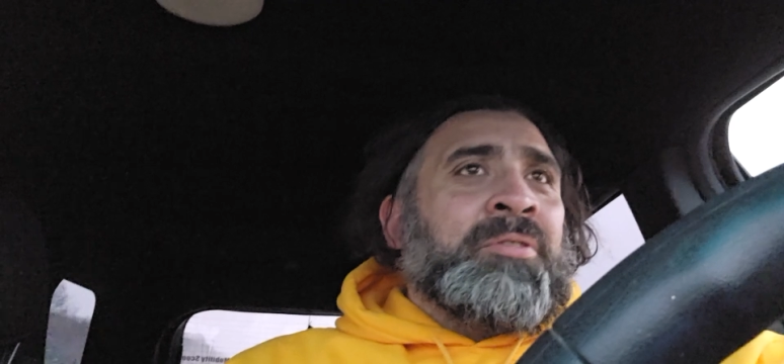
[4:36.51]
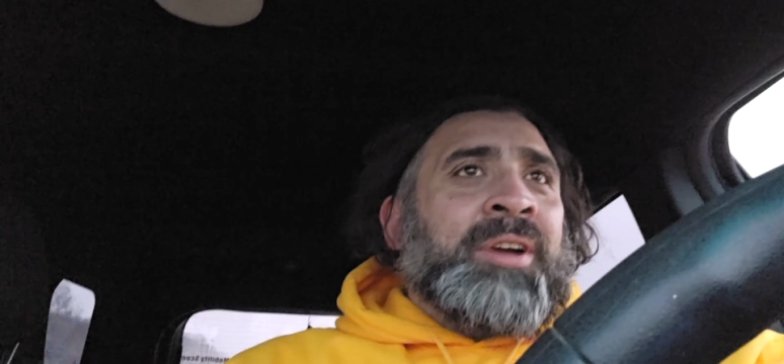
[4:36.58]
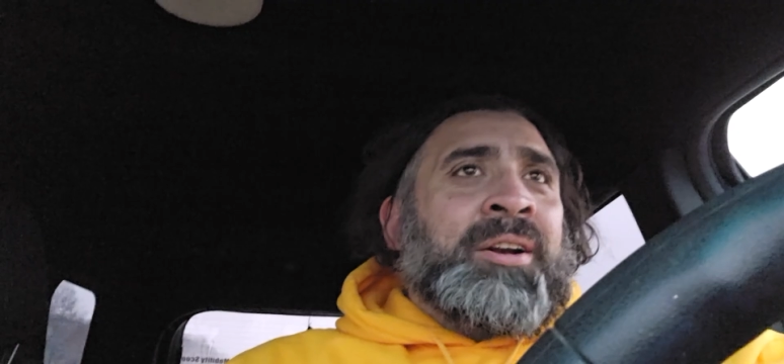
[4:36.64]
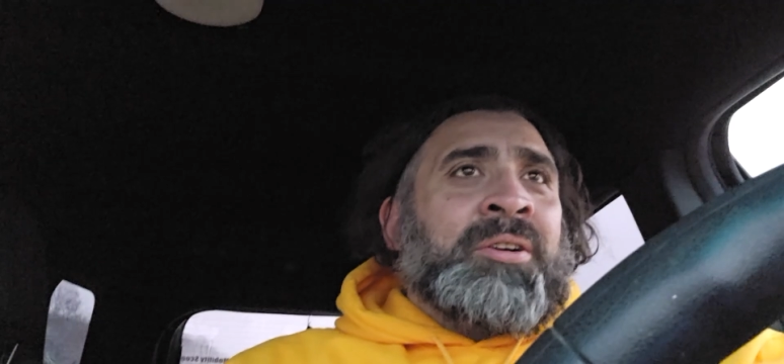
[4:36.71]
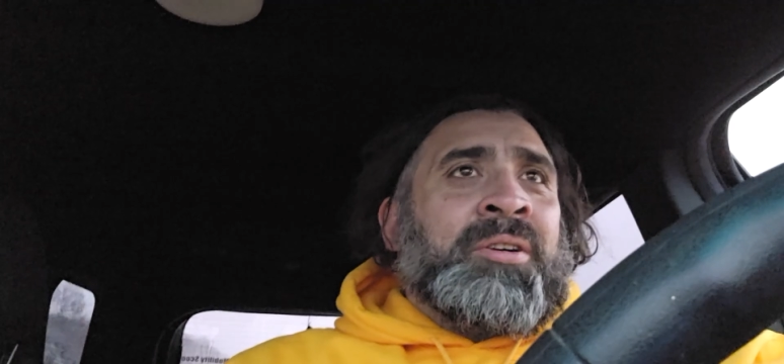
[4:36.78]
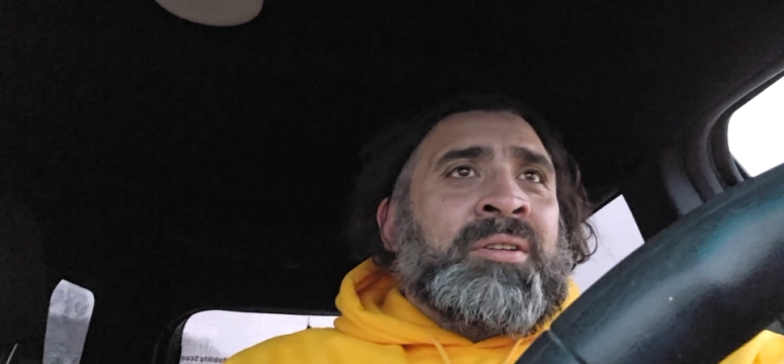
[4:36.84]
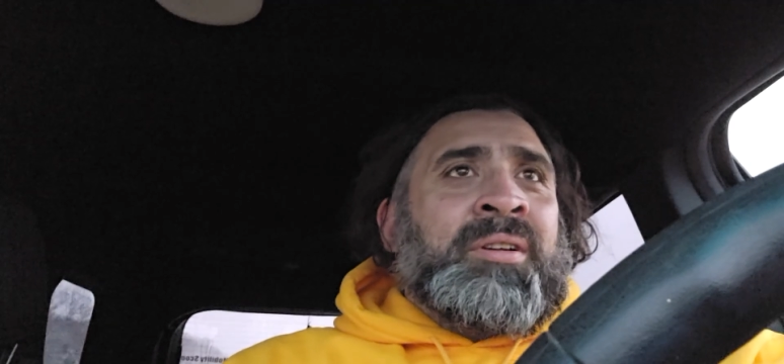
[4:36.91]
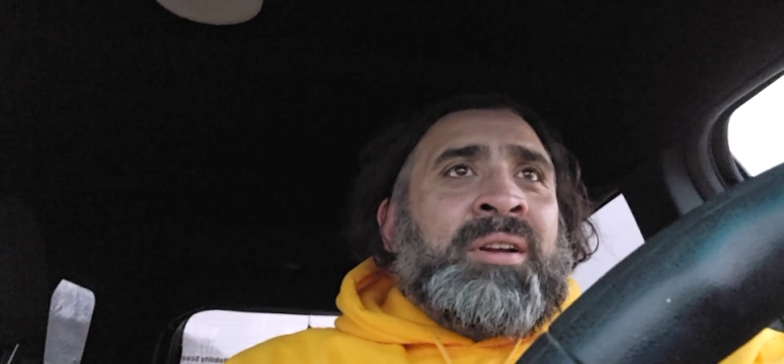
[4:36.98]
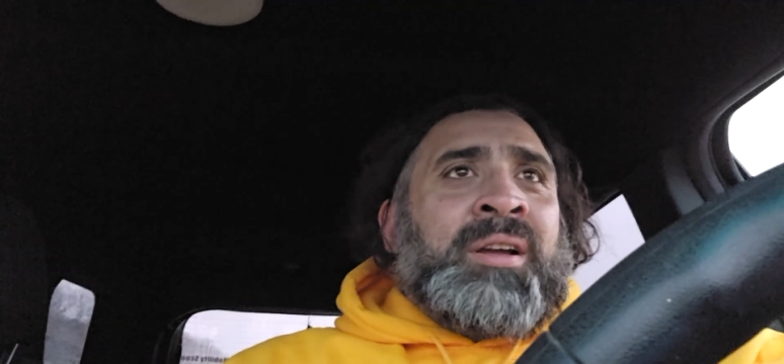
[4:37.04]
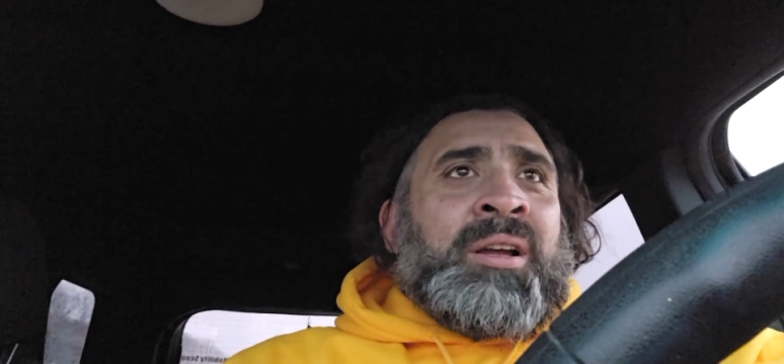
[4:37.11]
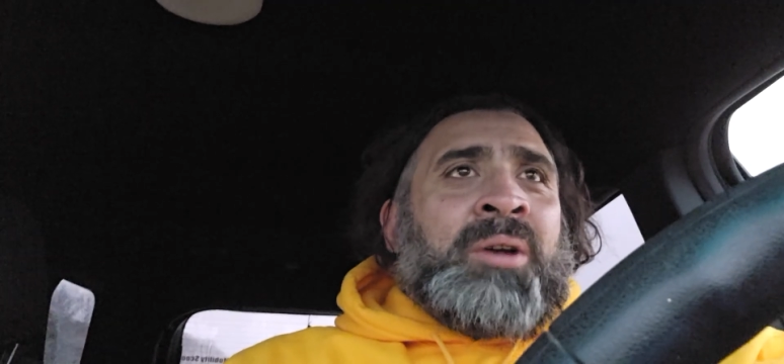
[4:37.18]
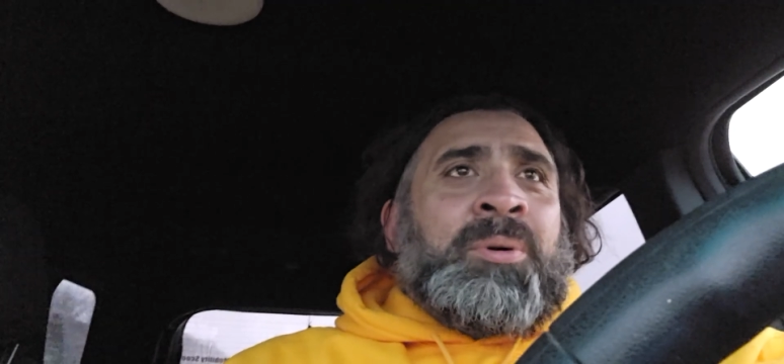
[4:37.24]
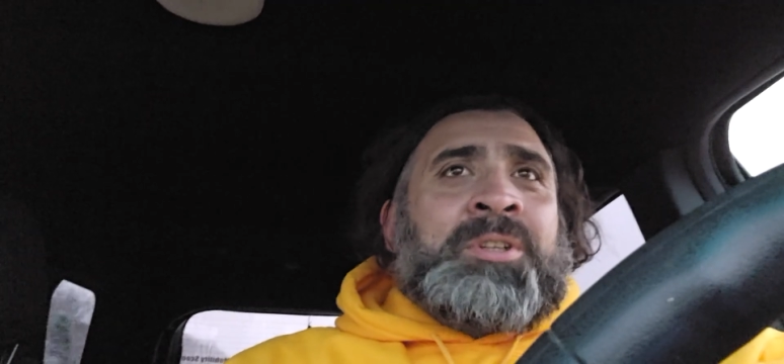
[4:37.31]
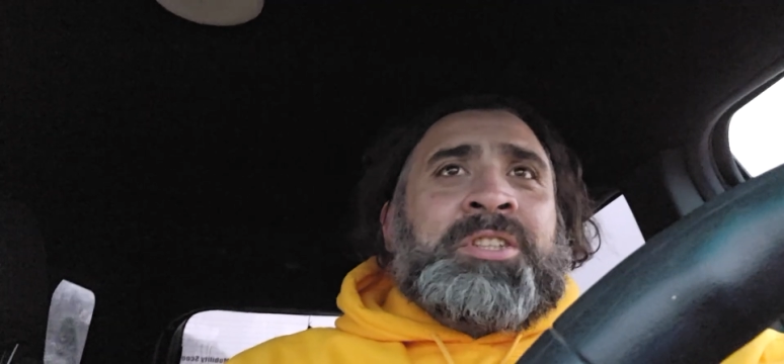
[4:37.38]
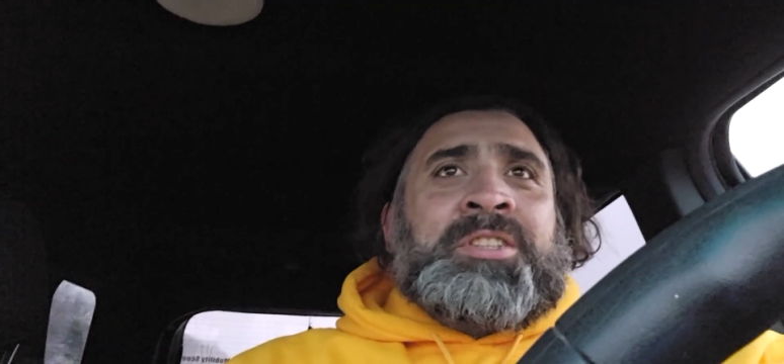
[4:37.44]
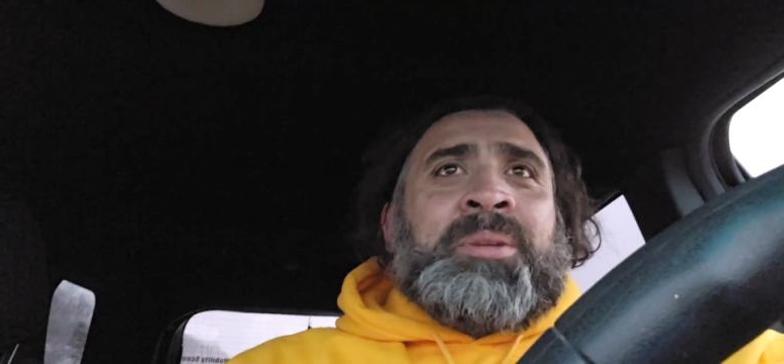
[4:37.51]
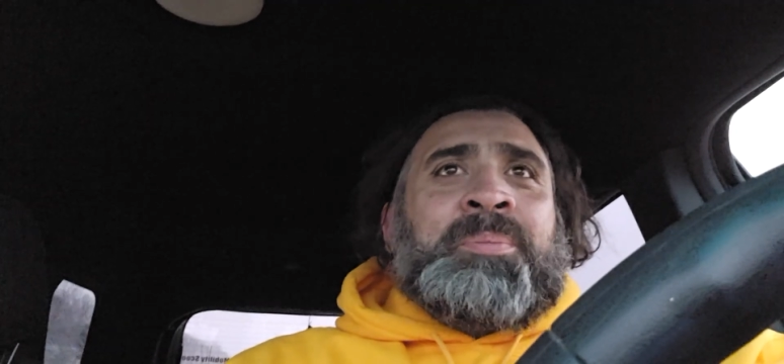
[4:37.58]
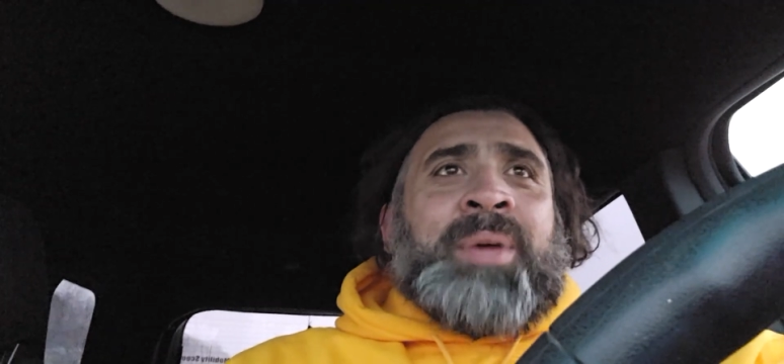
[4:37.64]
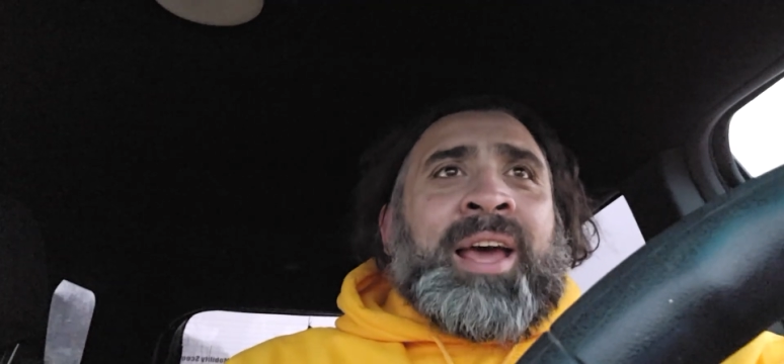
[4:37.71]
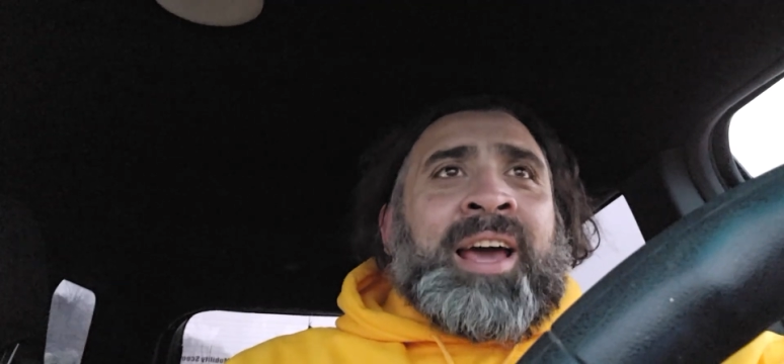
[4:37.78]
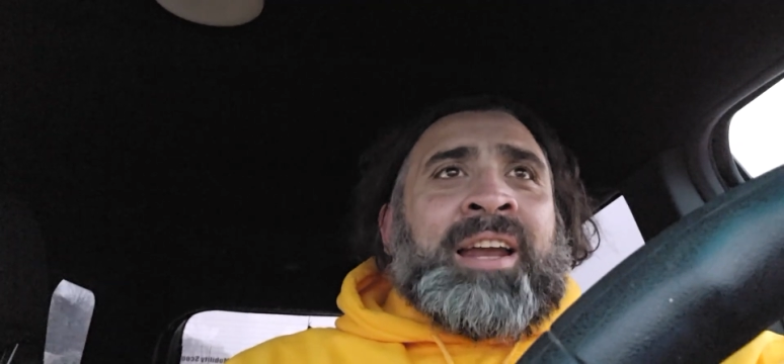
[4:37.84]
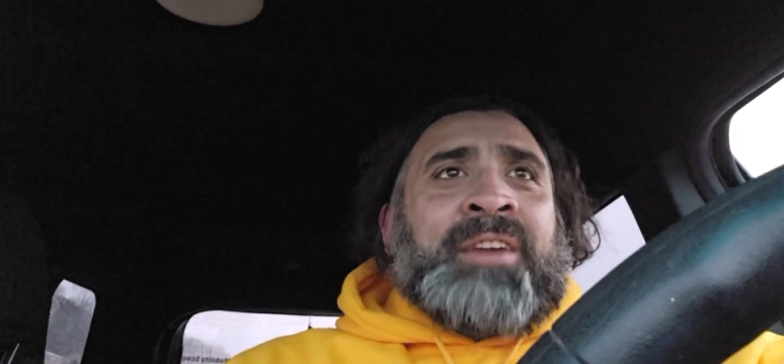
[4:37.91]
rental, which isn't
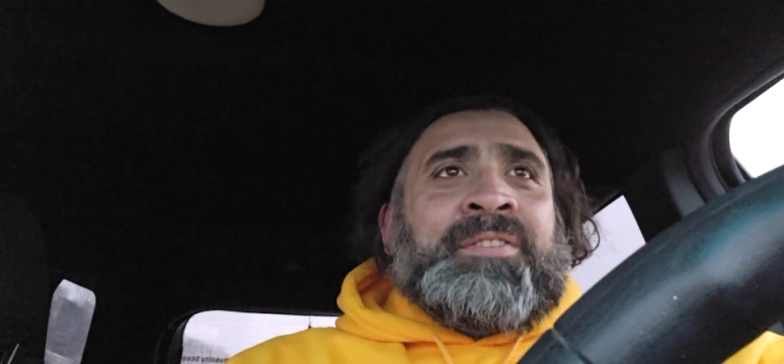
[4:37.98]
bad.